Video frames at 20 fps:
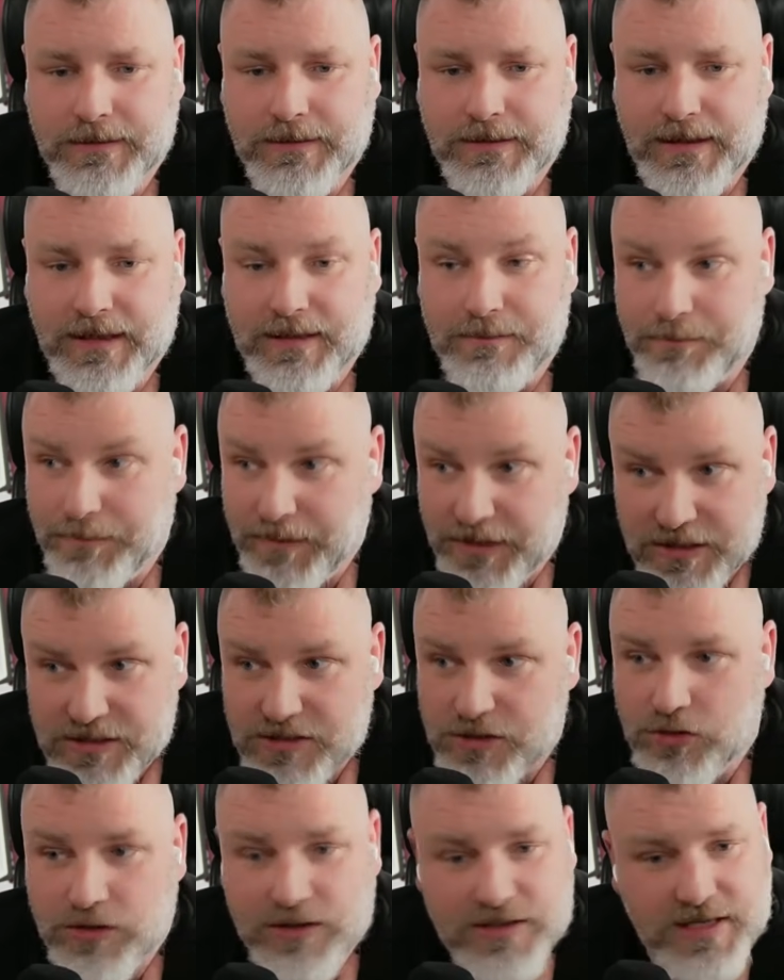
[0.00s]
and be as
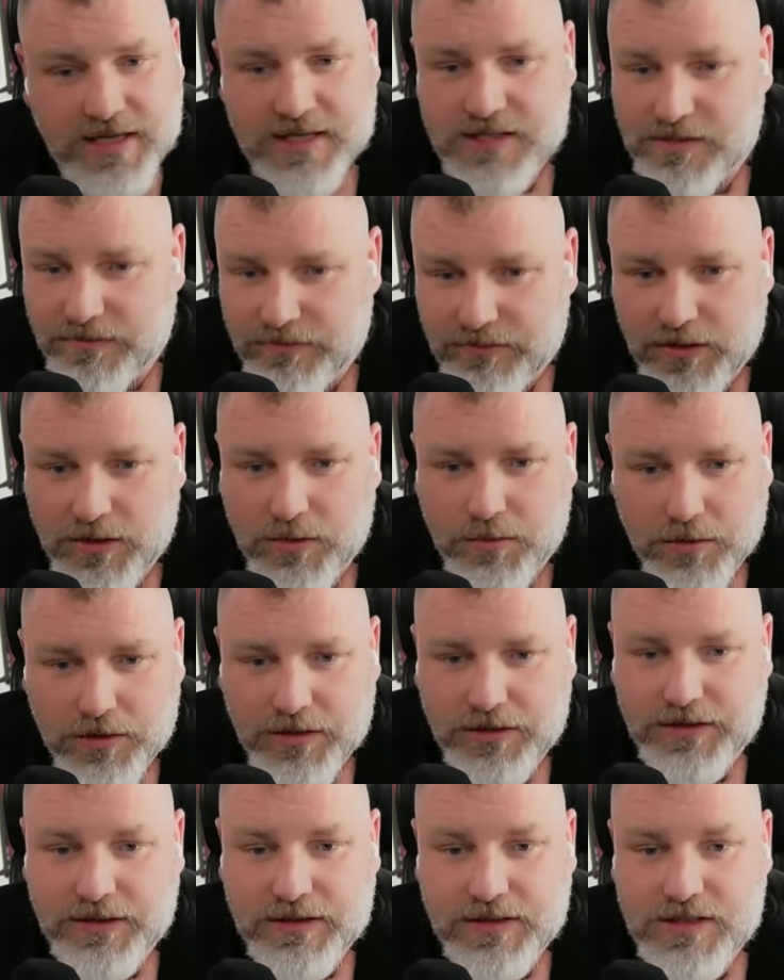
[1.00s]
good as Aston Villa were
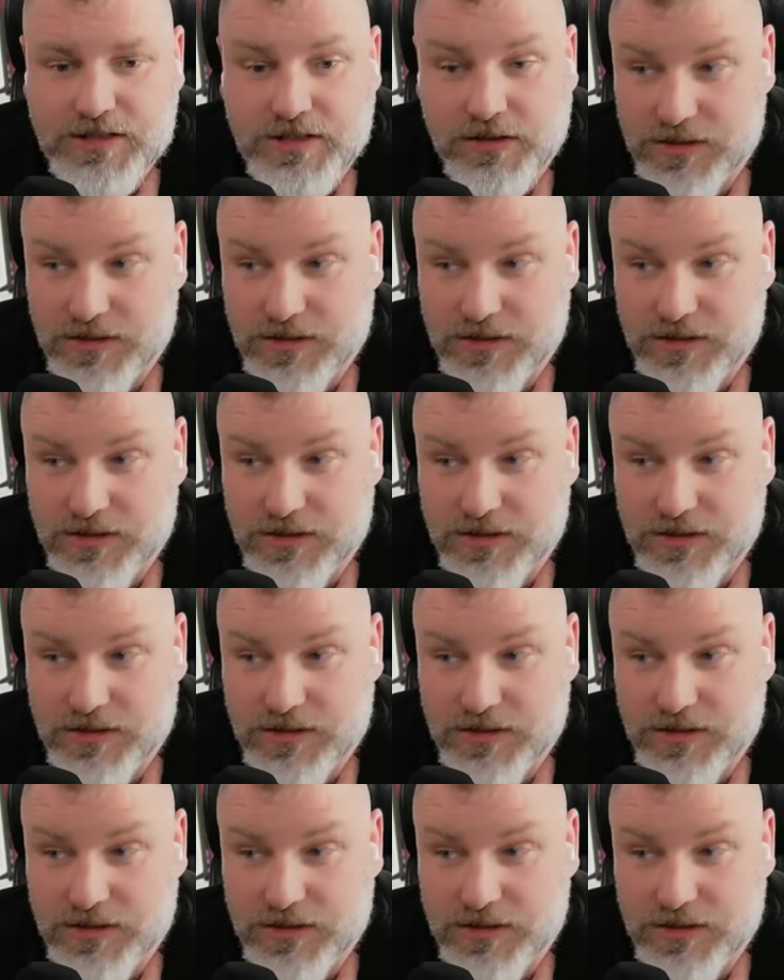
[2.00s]
in it this year.